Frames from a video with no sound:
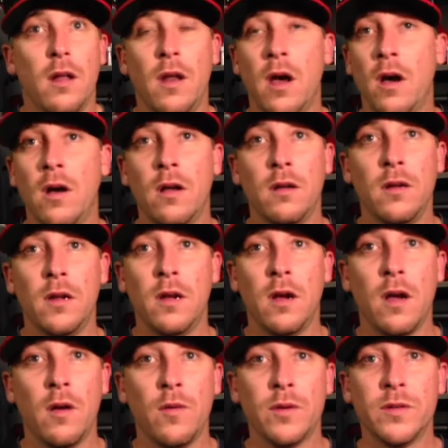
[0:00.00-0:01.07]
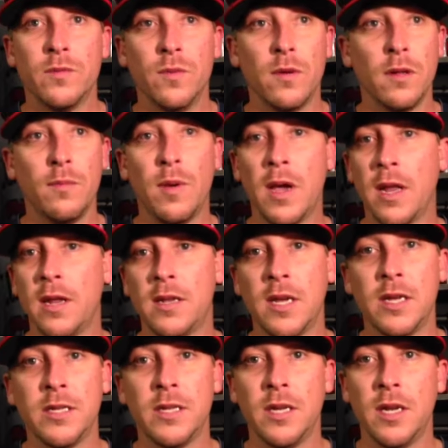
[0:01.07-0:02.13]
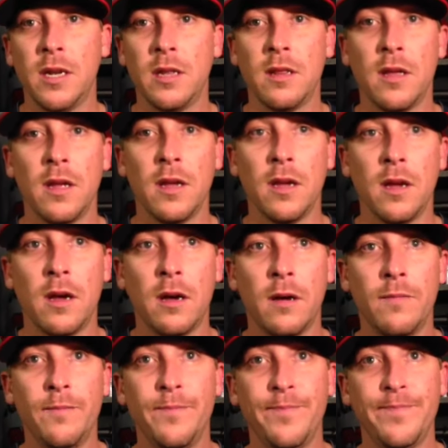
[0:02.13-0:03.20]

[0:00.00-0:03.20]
No, you know, I wasn't really paying attention to anything um,